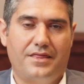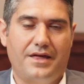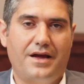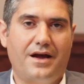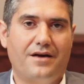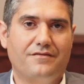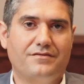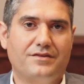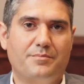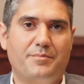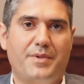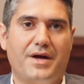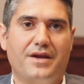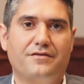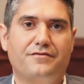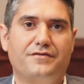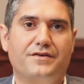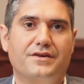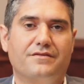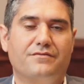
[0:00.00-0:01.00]
they have the
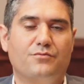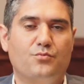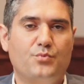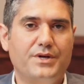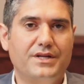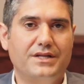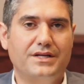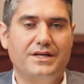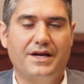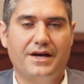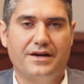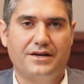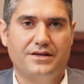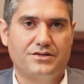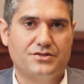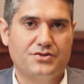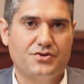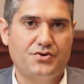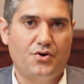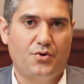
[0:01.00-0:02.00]
benefit of really getting
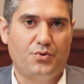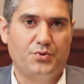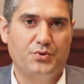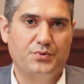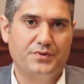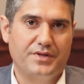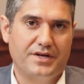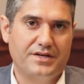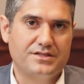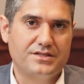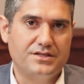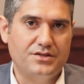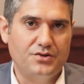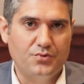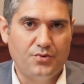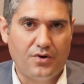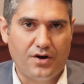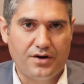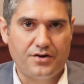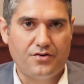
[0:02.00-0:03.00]
to know you. They see
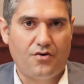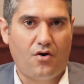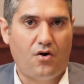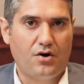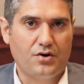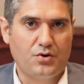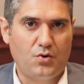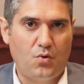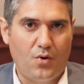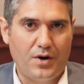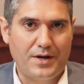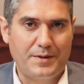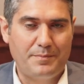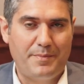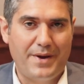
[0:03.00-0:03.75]
you on an ongoing